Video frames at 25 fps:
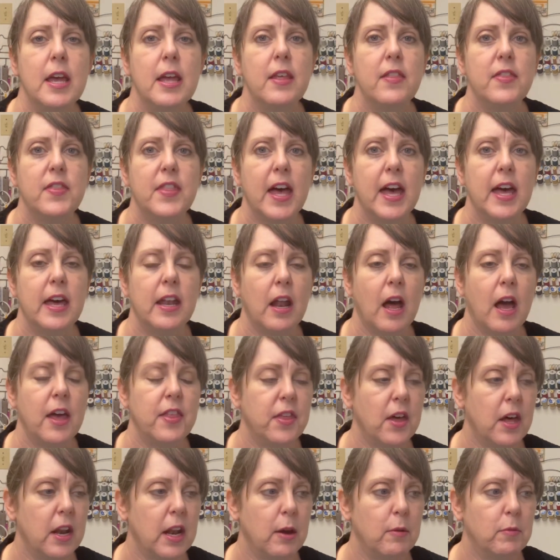that I
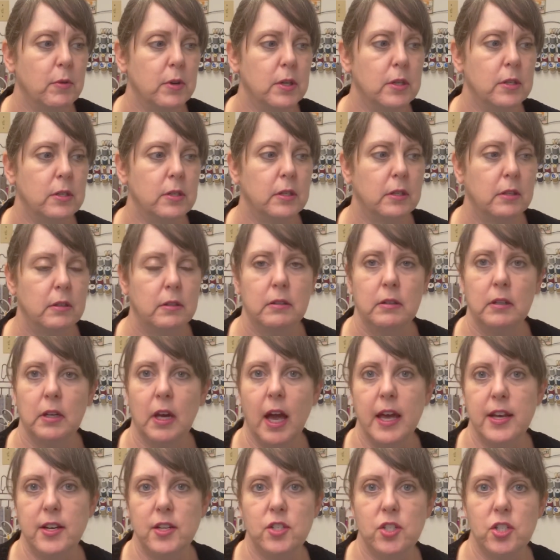thought I would
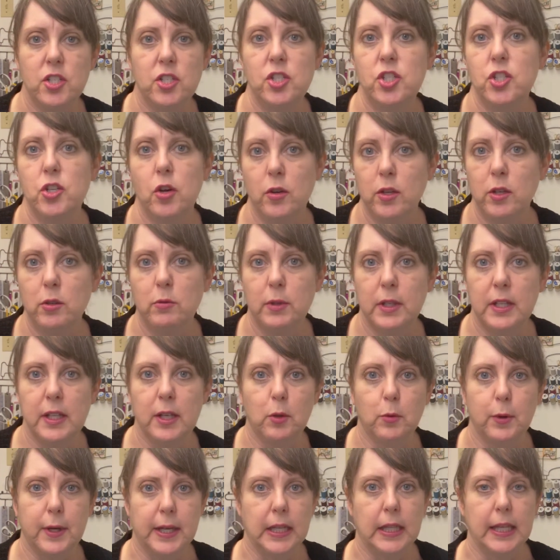kind of just show you really
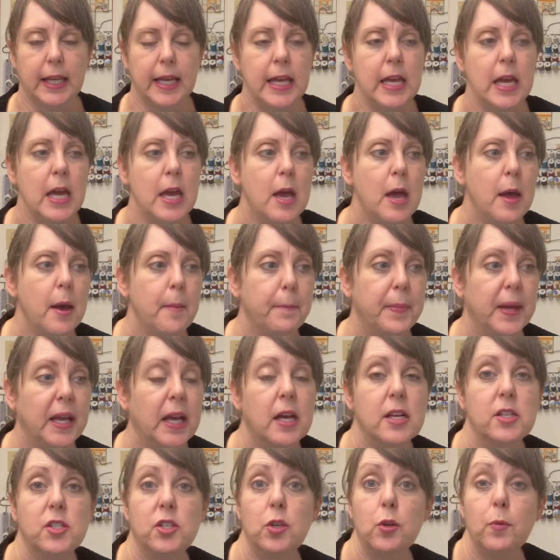quickly
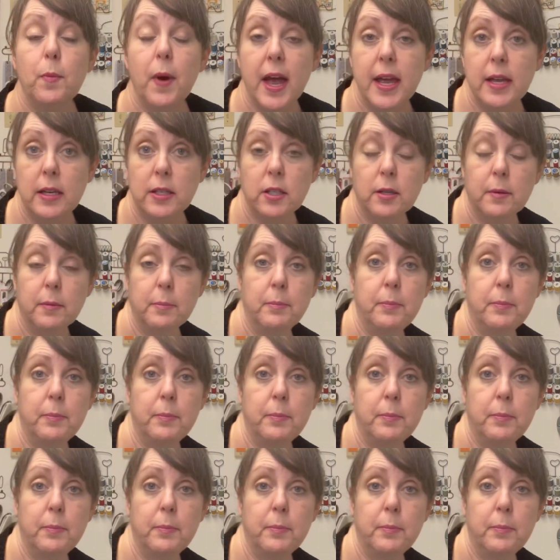because you might